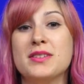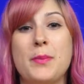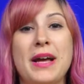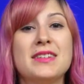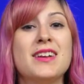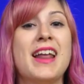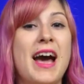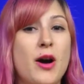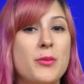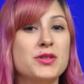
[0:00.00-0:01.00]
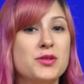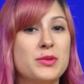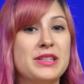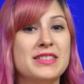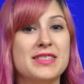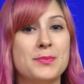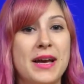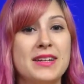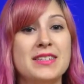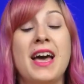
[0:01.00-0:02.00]
depends on how much you're willing to
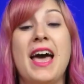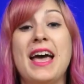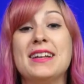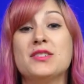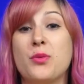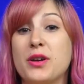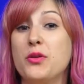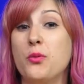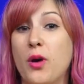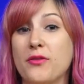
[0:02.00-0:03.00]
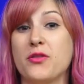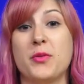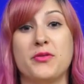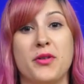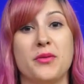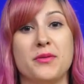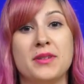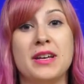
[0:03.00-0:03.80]
spend and what you want from a phone.